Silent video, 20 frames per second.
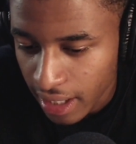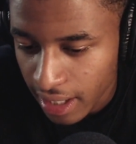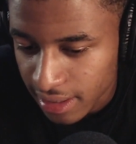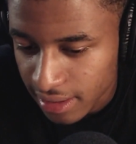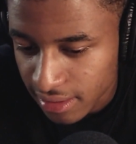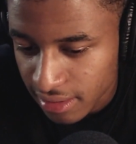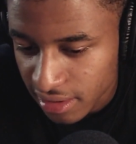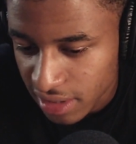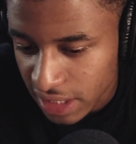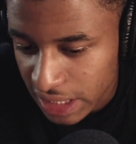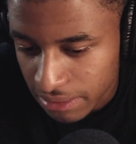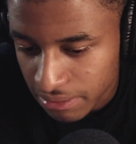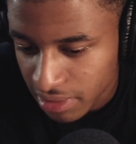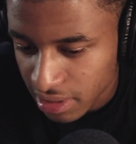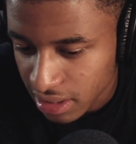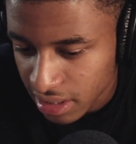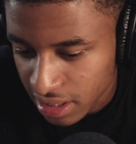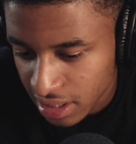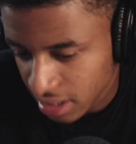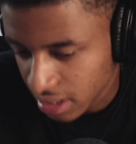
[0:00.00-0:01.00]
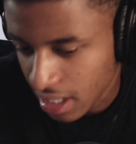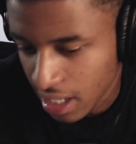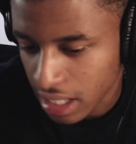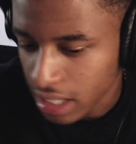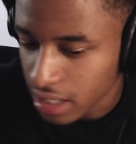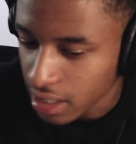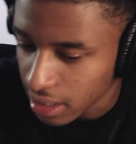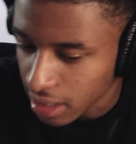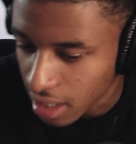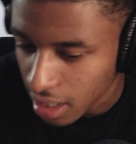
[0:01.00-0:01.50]
and
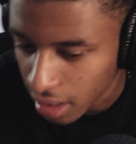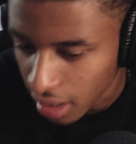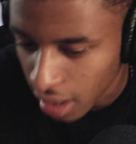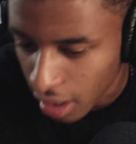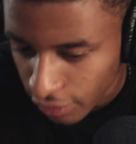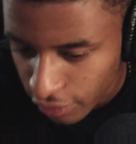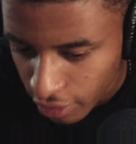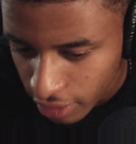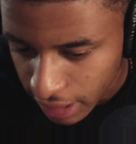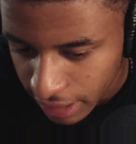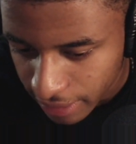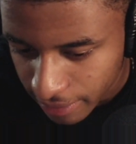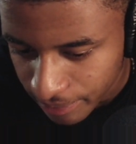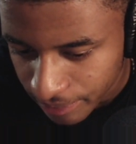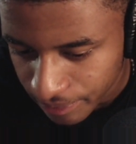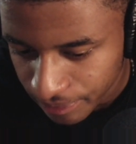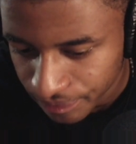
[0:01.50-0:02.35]
I can't go through it,